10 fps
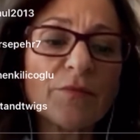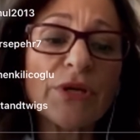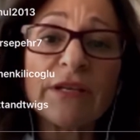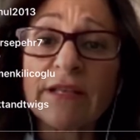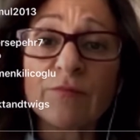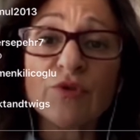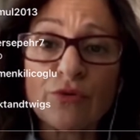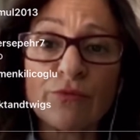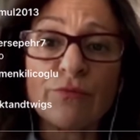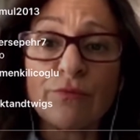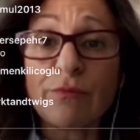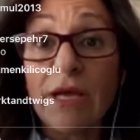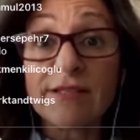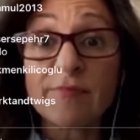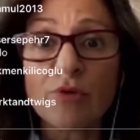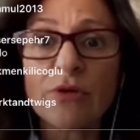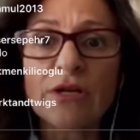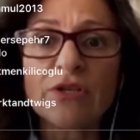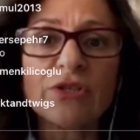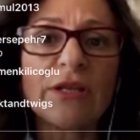bring them to mass
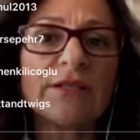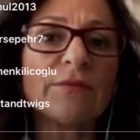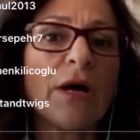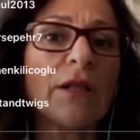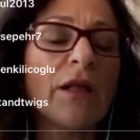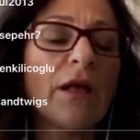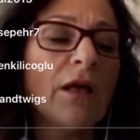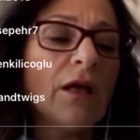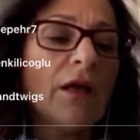production as well.